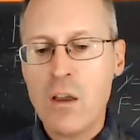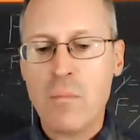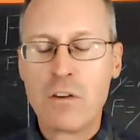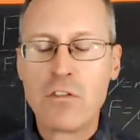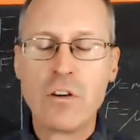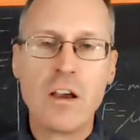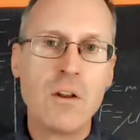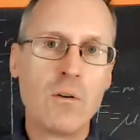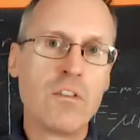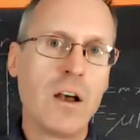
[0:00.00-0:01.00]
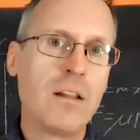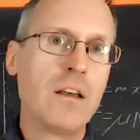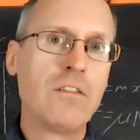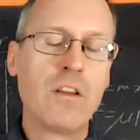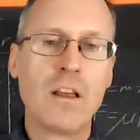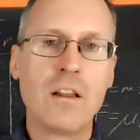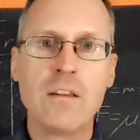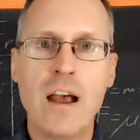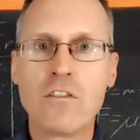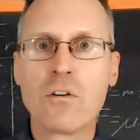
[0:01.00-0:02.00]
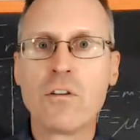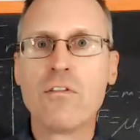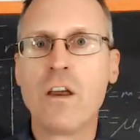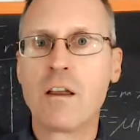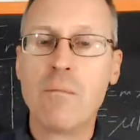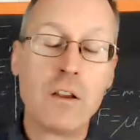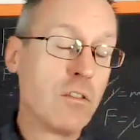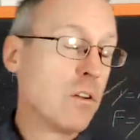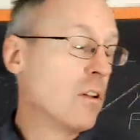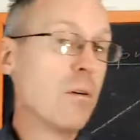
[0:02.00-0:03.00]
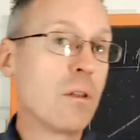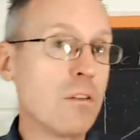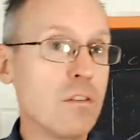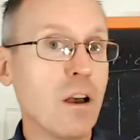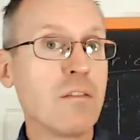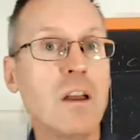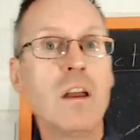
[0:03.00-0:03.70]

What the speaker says: Make sure you have notes on this and that sort of thing, and make sure you know this stuff.